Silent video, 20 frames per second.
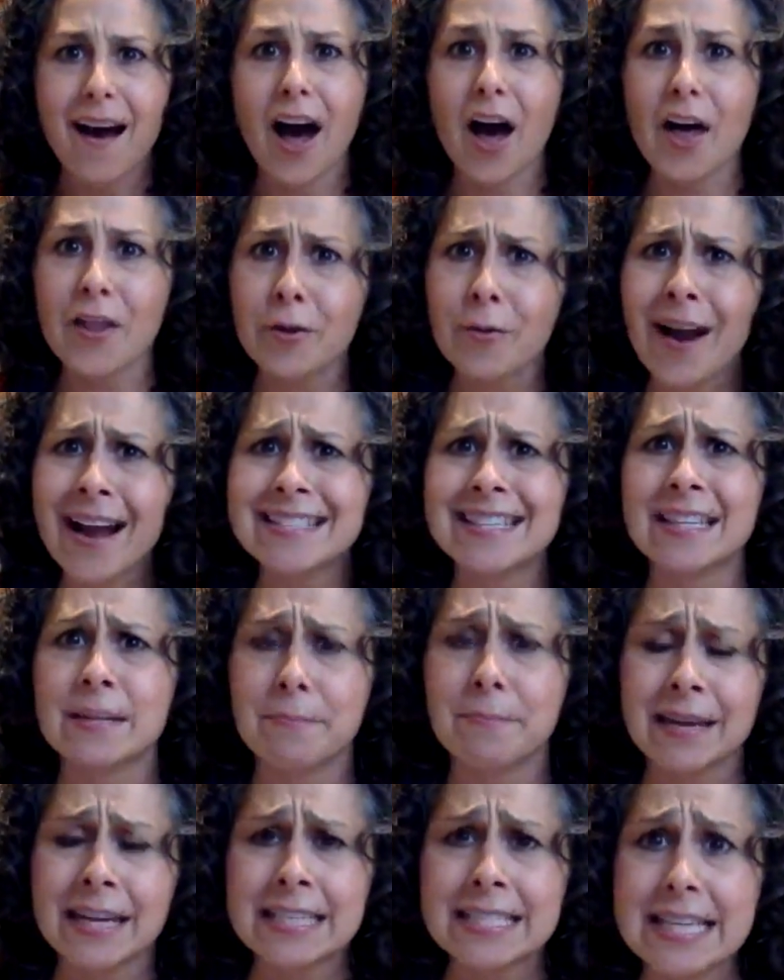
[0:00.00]
Otherwise, in the
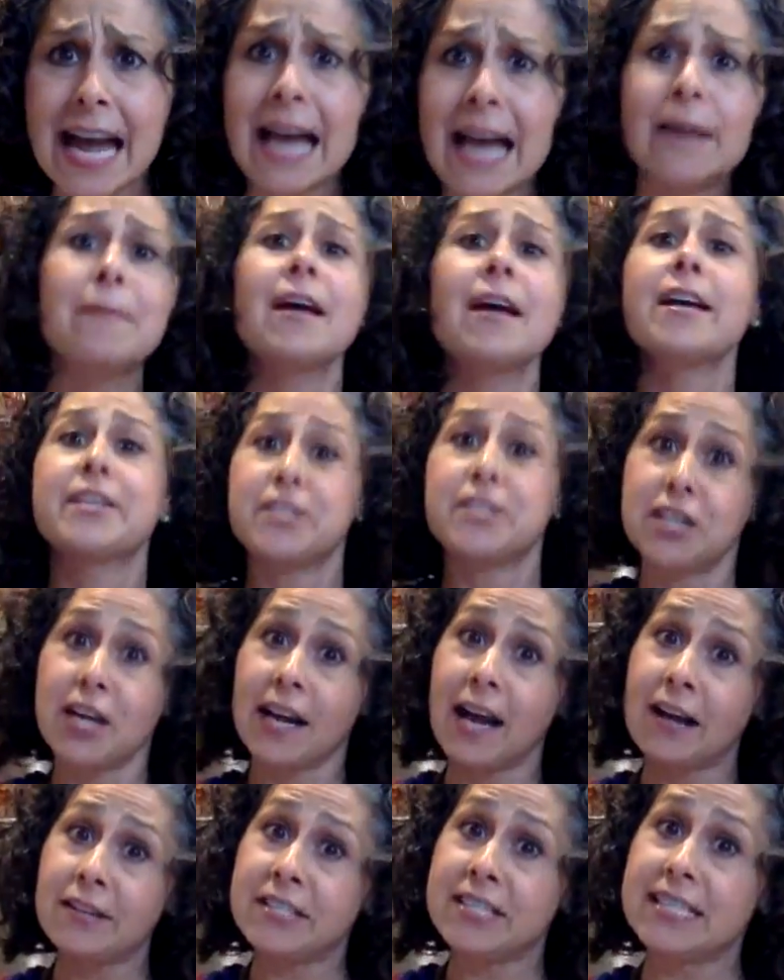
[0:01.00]
meantime,
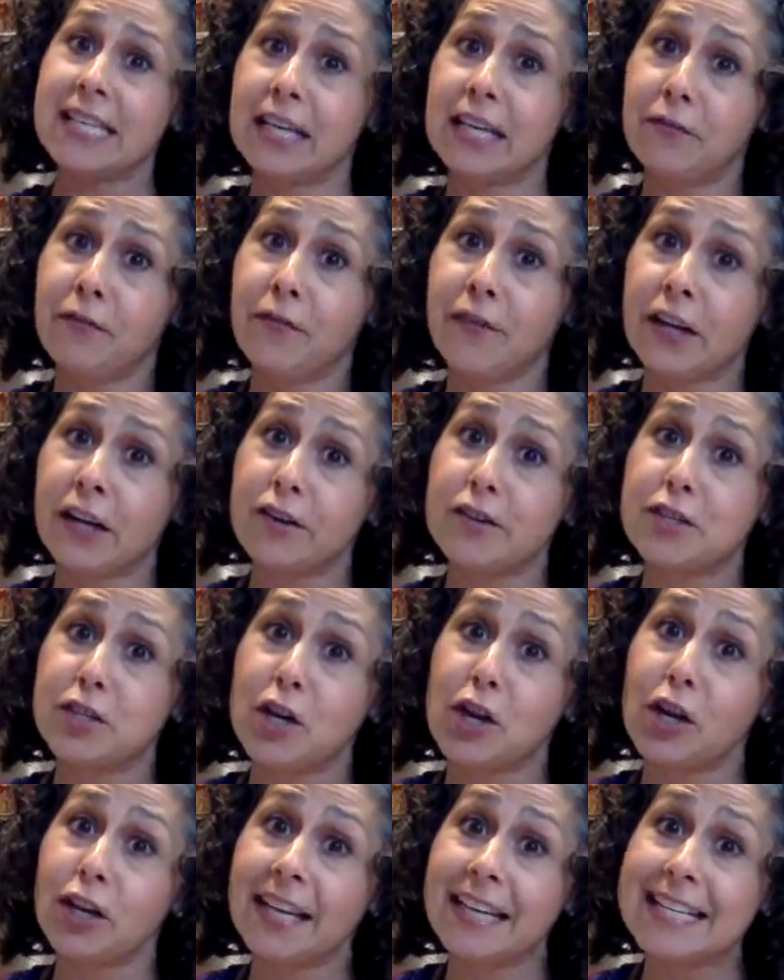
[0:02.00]
check out
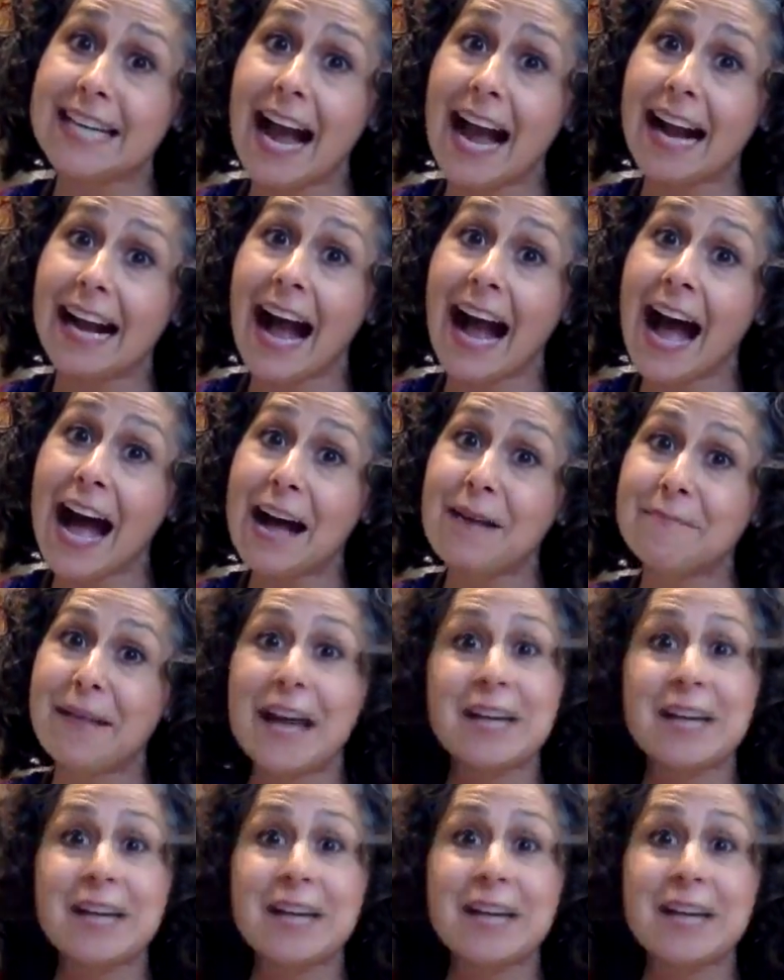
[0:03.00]
stickyfingerscooking.com